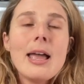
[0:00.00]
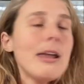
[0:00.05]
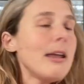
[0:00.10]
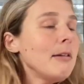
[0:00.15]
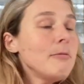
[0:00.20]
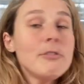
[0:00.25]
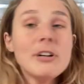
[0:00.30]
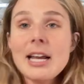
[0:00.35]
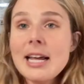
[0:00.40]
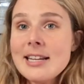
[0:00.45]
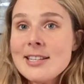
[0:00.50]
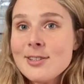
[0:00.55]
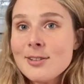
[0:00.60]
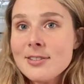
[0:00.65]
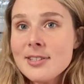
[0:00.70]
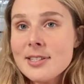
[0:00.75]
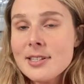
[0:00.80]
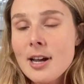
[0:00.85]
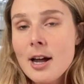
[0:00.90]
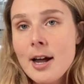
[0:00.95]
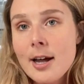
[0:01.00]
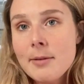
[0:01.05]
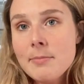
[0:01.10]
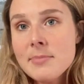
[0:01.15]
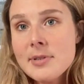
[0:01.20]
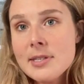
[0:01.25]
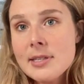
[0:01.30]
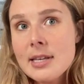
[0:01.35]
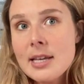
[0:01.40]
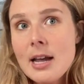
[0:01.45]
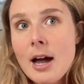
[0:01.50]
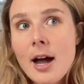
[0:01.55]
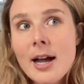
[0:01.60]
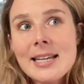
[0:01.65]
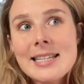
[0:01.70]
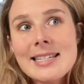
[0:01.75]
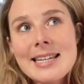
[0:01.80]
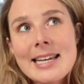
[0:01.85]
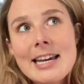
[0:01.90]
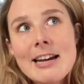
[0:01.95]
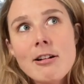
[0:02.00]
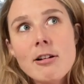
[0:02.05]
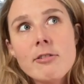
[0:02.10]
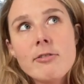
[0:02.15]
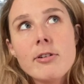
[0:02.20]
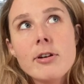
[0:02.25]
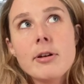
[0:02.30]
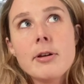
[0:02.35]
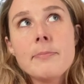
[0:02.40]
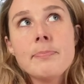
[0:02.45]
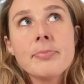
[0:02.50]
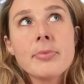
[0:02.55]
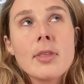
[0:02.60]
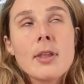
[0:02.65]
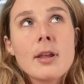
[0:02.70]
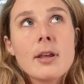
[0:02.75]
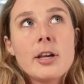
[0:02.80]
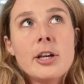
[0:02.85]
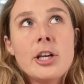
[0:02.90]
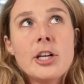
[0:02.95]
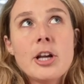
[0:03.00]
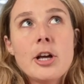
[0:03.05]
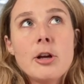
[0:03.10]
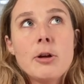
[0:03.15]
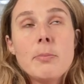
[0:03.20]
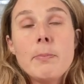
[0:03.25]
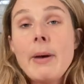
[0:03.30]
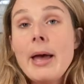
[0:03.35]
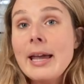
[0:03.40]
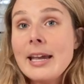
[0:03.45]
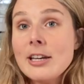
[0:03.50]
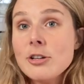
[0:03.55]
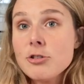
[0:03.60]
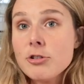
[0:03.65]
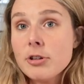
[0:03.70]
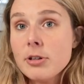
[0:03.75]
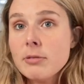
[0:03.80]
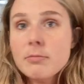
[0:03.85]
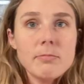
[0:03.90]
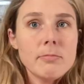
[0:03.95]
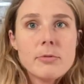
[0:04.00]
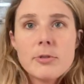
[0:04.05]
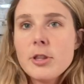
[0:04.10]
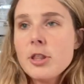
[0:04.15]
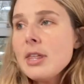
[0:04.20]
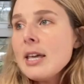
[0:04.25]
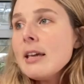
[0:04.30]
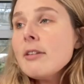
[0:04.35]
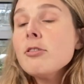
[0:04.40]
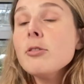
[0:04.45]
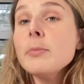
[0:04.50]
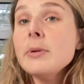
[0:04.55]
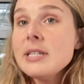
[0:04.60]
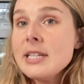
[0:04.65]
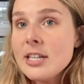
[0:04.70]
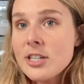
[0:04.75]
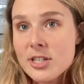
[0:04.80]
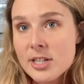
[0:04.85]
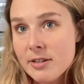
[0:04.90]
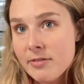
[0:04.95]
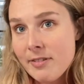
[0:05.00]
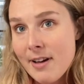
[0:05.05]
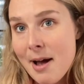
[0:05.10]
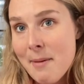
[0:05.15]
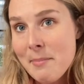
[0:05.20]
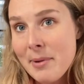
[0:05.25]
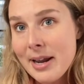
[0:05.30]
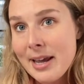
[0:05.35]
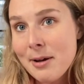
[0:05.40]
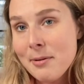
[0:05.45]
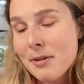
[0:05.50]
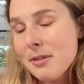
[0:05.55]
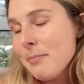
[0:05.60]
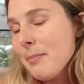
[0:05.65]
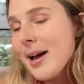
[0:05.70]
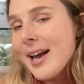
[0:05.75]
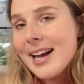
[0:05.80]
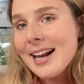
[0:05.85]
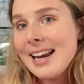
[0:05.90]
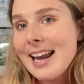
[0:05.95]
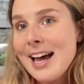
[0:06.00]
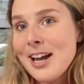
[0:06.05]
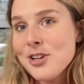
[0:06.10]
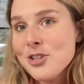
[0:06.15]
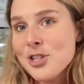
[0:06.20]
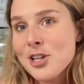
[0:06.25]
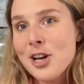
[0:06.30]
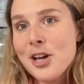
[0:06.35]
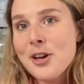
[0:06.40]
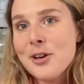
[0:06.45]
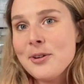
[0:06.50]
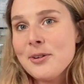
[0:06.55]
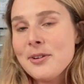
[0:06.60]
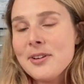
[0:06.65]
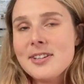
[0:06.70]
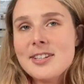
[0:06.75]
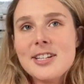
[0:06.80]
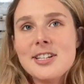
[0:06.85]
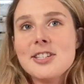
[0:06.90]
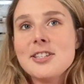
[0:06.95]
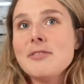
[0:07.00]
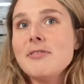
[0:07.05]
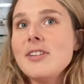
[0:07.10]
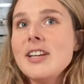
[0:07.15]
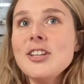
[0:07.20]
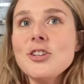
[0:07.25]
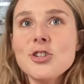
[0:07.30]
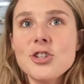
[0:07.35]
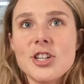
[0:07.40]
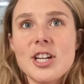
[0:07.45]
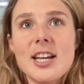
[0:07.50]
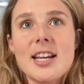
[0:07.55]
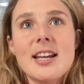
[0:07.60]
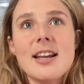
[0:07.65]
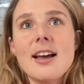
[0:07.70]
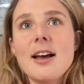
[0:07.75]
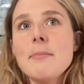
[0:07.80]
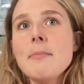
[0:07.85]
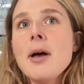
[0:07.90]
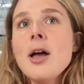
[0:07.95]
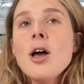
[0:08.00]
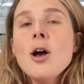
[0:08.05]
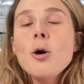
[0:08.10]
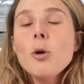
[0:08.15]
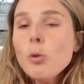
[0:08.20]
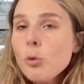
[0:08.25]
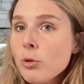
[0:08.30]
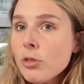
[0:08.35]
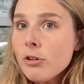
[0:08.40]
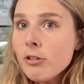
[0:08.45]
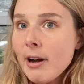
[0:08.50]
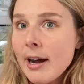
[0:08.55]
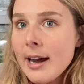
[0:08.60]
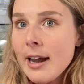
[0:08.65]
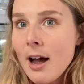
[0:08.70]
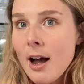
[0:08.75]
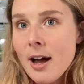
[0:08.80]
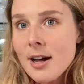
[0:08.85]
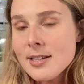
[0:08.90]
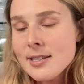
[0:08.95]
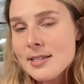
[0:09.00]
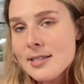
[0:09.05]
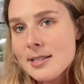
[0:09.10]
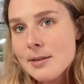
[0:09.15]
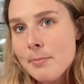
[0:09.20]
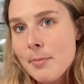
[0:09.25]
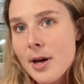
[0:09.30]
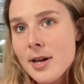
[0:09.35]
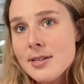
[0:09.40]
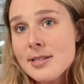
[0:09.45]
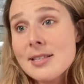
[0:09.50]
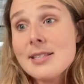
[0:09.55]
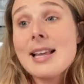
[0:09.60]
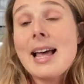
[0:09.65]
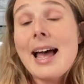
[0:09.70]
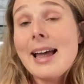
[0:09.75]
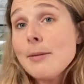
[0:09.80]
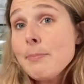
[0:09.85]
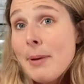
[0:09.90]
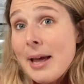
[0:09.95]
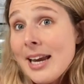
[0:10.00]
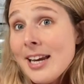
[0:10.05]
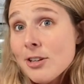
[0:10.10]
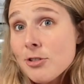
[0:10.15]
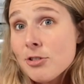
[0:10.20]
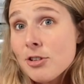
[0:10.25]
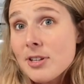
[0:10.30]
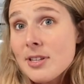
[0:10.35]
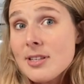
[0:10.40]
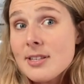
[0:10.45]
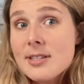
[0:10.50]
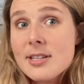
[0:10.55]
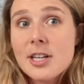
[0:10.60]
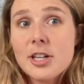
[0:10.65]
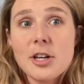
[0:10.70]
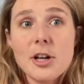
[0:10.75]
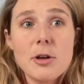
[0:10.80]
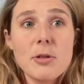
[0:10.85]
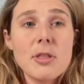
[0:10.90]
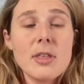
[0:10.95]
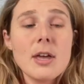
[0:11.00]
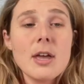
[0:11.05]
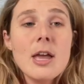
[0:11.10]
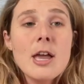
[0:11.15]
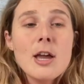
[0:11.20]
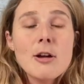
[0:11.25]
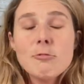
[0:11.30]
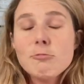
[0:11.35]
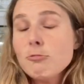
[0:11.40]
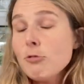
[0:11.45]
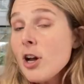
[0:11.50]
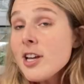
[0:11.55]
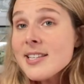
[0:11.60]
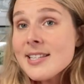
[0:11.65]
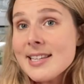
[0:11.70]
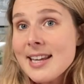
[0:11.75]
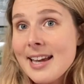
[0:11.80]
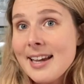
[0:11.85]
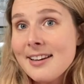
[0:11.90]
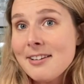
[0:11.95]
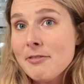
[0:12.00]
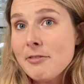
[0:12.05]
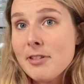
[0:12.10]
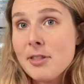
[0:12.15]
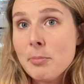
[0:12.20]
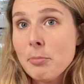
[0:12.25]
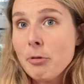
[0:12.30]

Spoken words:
In Renaissance times, the idea of a, you know, patron, think of the Medici family with Michelangelo and Da Vinci, and all the great artists and masters had patrons, you know, the Ruskin for the